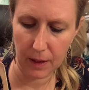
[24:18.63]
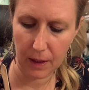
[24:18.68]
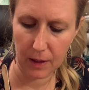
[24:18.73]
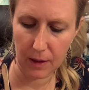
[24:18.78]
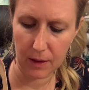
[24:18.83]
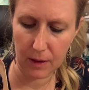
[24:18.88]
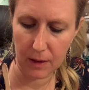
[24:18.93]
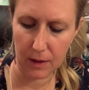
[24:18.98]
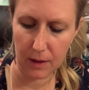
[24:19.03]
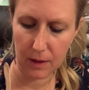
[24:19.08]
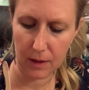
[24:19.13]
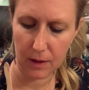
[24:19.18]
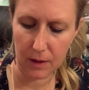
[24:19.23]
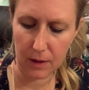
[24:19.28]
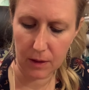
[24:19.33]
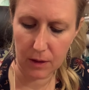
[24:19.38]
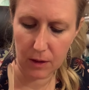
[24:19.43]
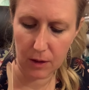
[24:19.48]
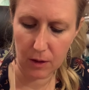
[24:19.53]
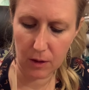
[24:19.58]
And
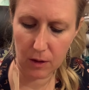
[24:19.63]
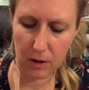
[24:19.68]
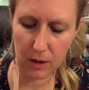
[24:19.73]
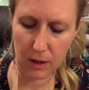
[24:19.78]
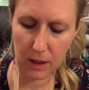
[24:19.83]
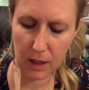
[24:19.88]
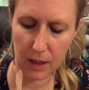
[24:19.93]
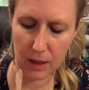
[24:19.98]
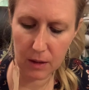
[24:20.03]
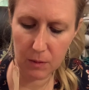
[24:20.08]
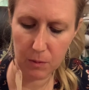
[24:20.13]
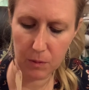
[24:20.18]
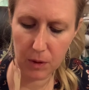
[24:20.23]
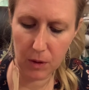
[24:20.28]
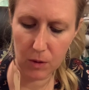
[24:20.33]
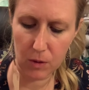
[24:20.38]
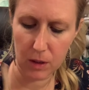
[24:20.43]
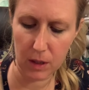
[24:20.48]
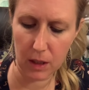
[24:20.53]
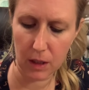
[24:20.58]
they're kind of
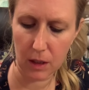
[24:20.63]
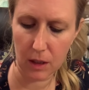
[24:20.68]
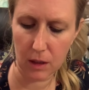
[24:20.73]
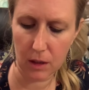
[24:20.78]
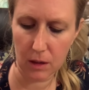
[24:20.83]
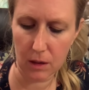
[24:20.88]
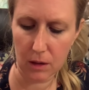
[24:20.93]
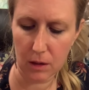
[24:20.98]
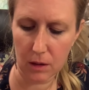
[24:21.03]
pokey,